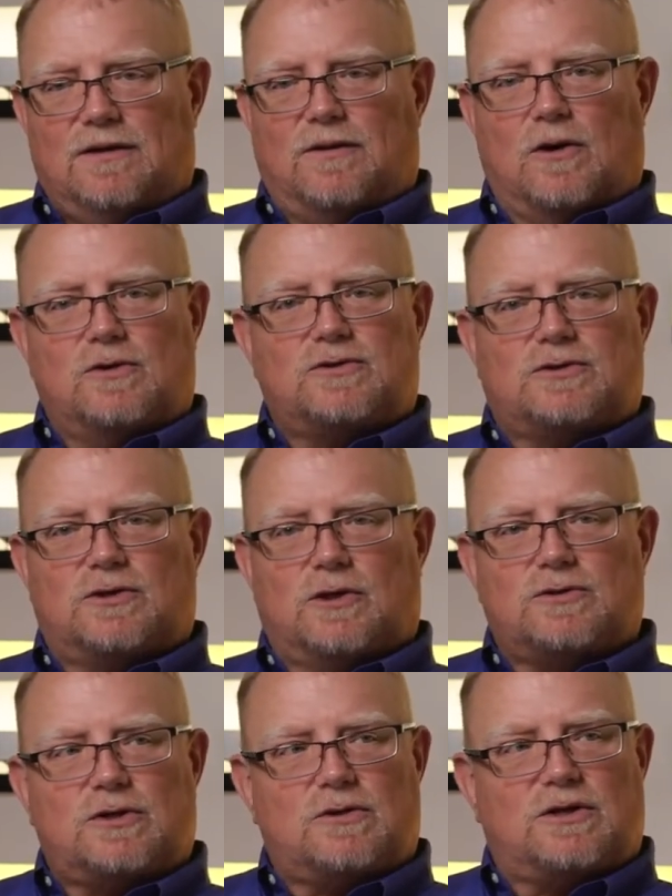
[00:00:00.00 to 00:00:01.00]
Those
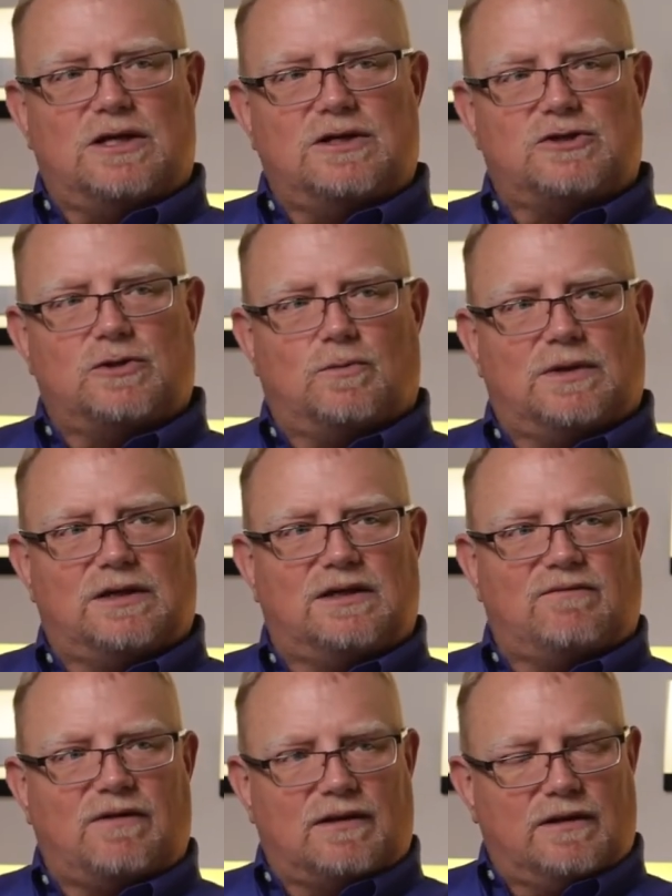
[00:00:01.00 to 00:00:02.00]
are things you want to
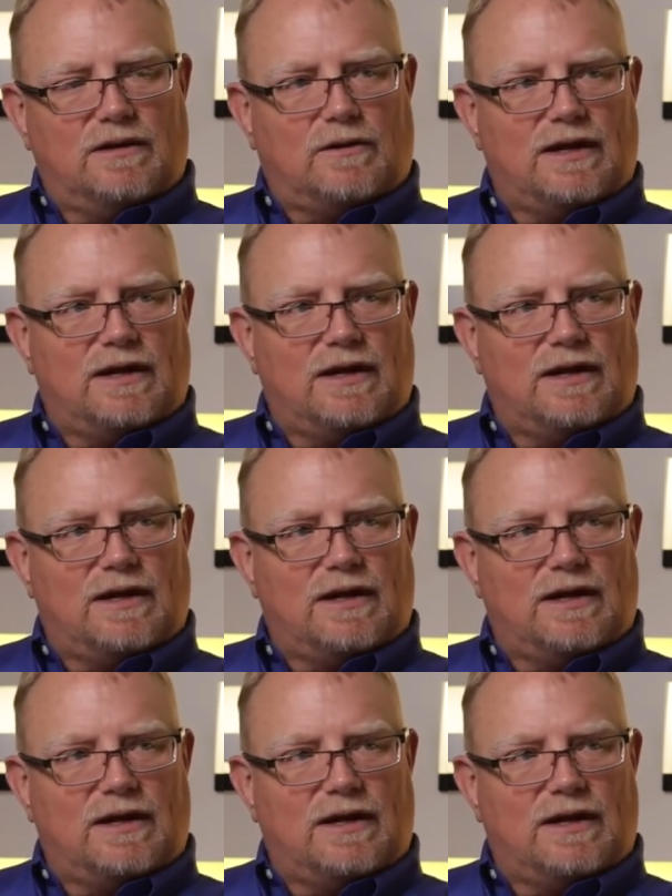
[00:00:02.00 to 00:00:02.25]
give a little